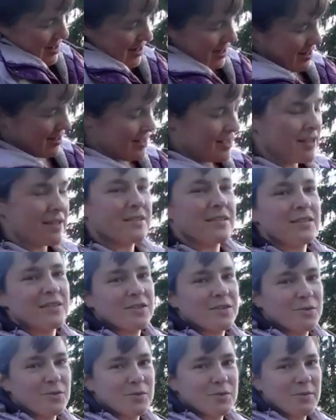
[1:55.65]
I think it's
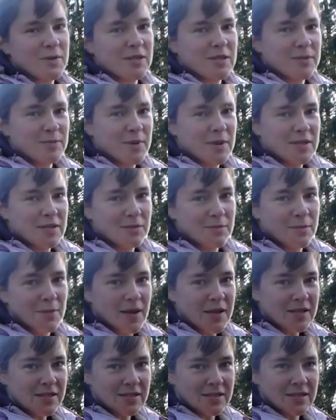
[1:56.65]
going to use my space
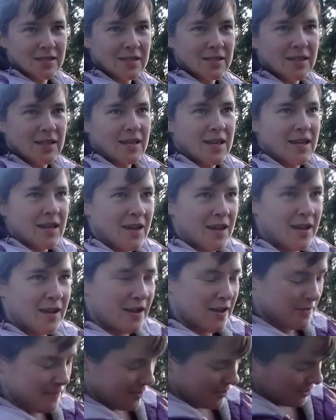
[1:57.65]
best,
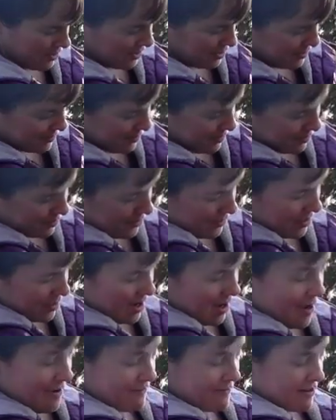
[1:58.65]
and I'm going to be
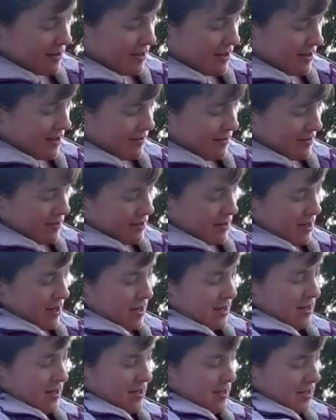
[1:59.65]
growing everything
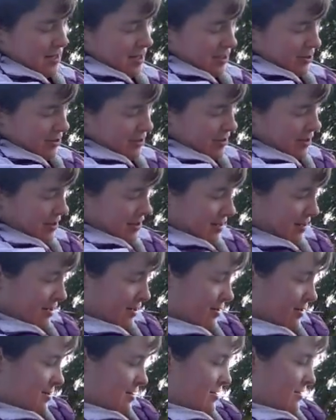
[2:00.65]
in containers this
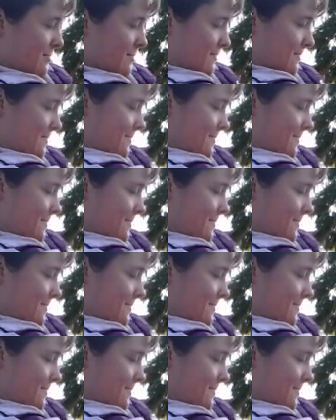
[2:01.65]
year. So,